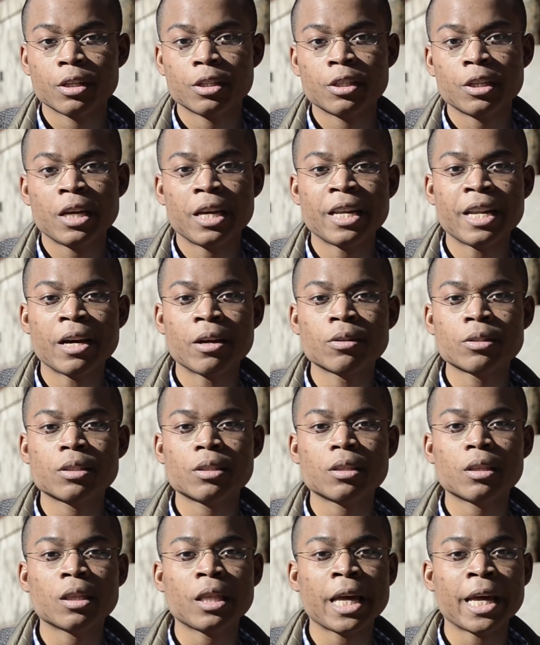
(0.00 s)
to
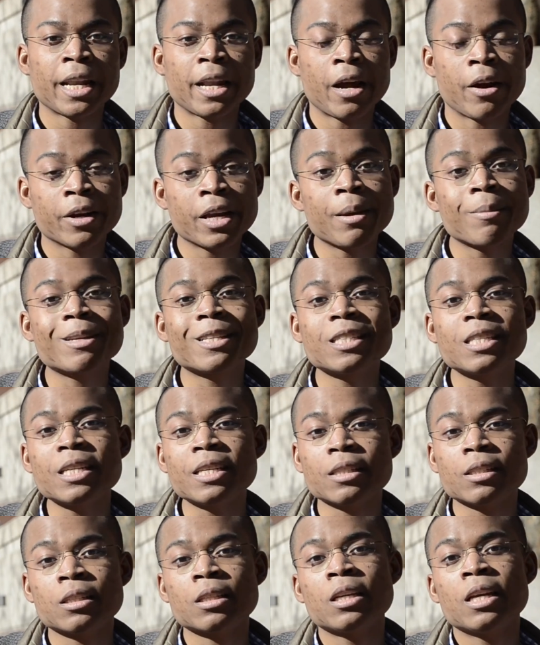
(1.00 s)
announce that our game
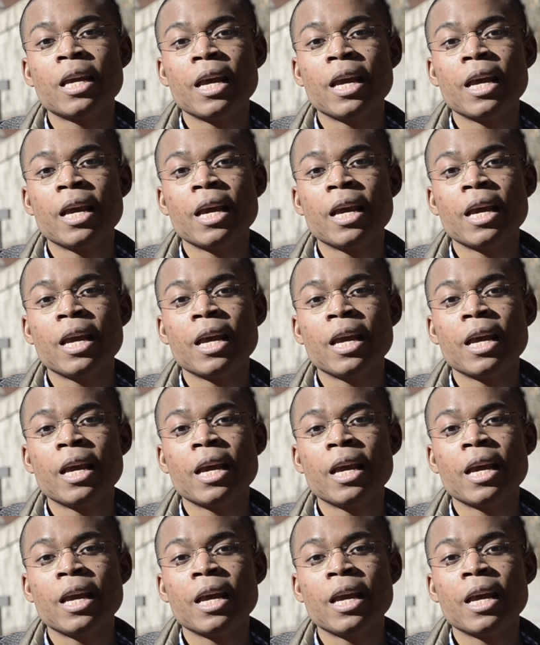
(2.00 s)
exists,